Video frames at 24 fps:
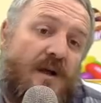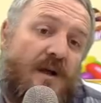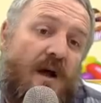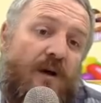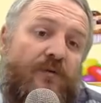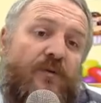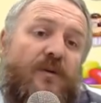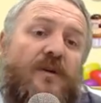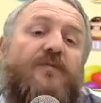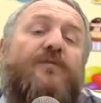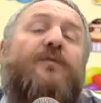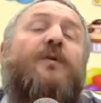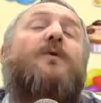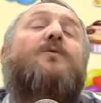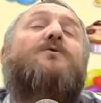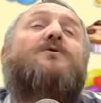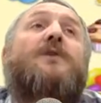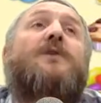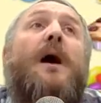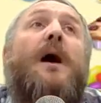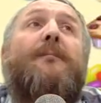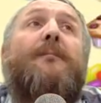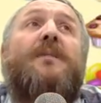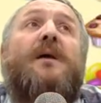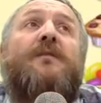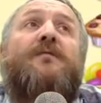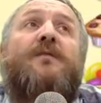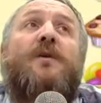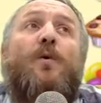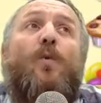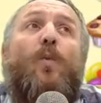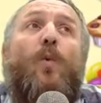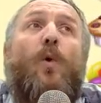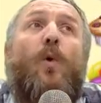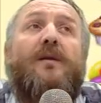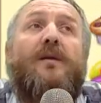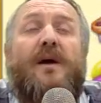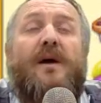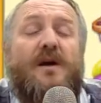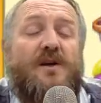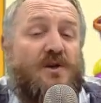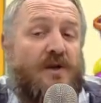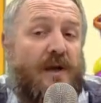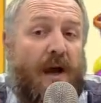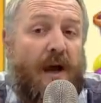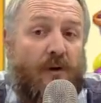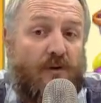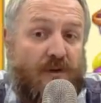for the future, if you want a
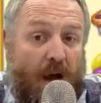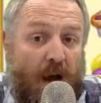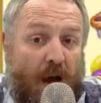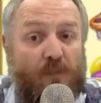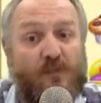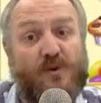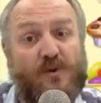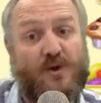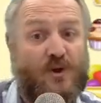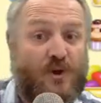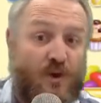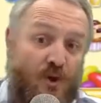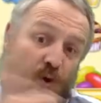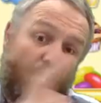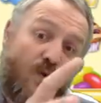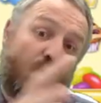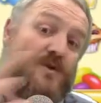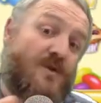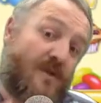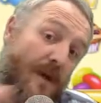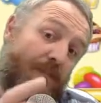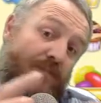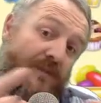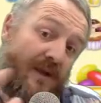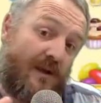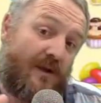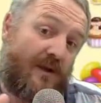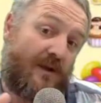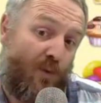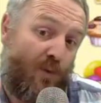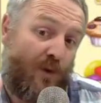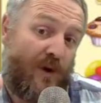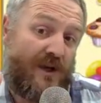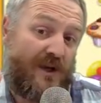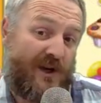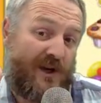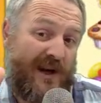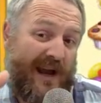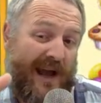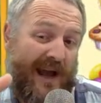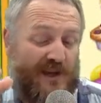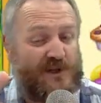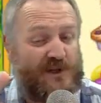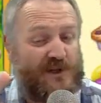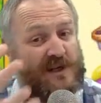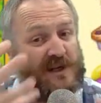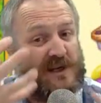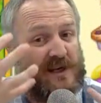shout out, choose something that we can
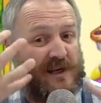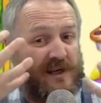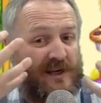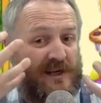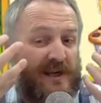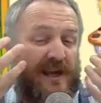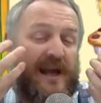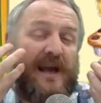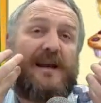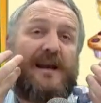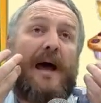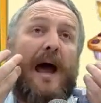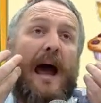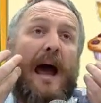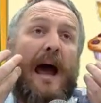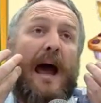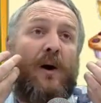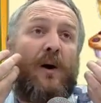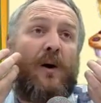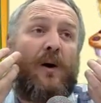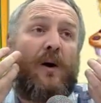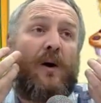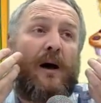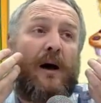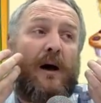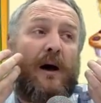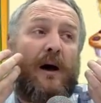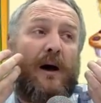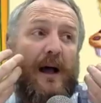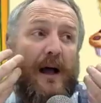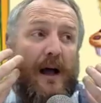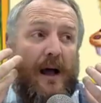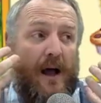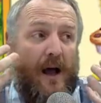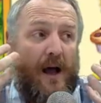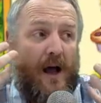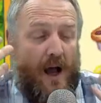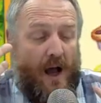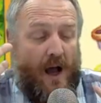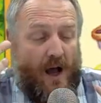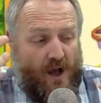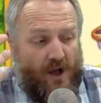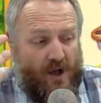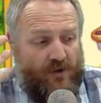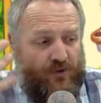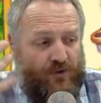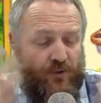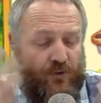actually get our
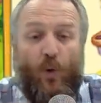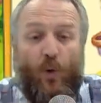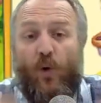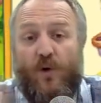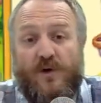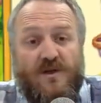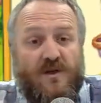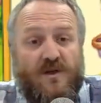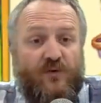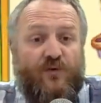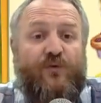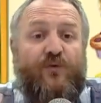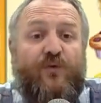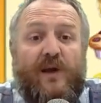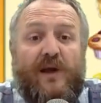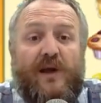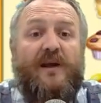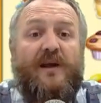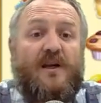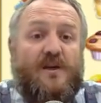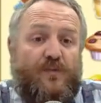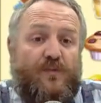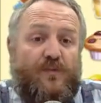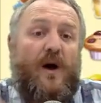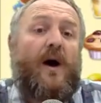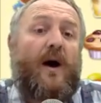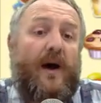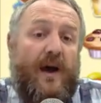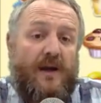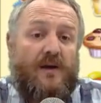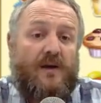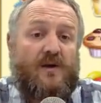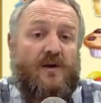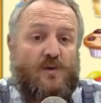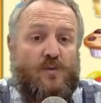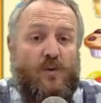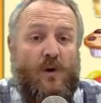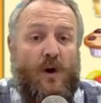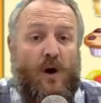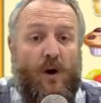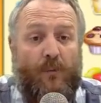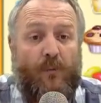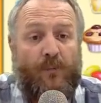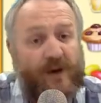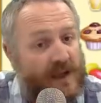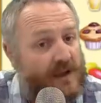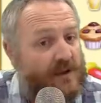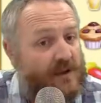thoughts and feelings behind as
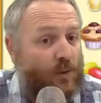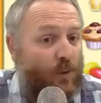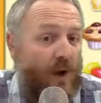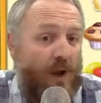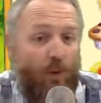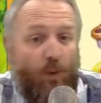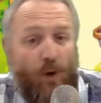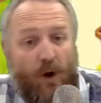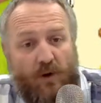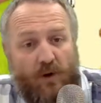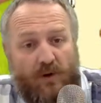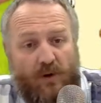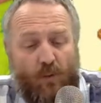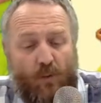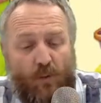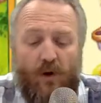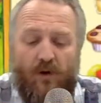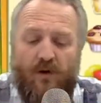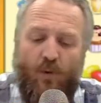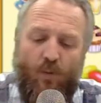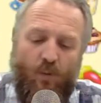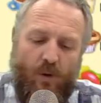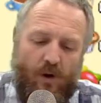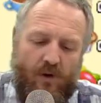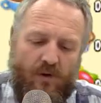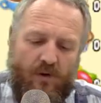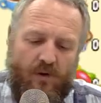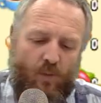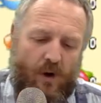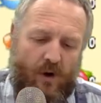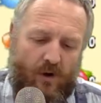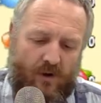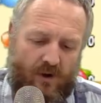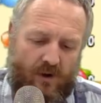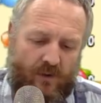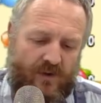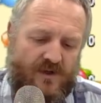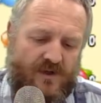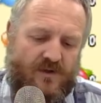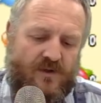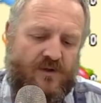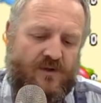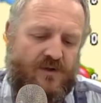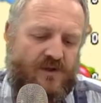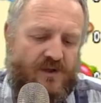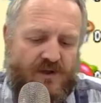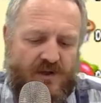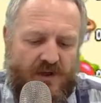well. But either way, welcome, welcome, welcome, welcome. It's
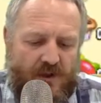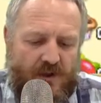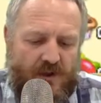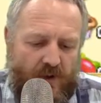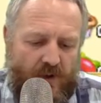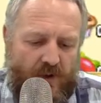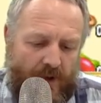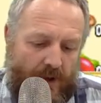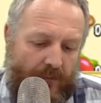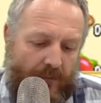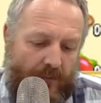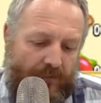good to see you here.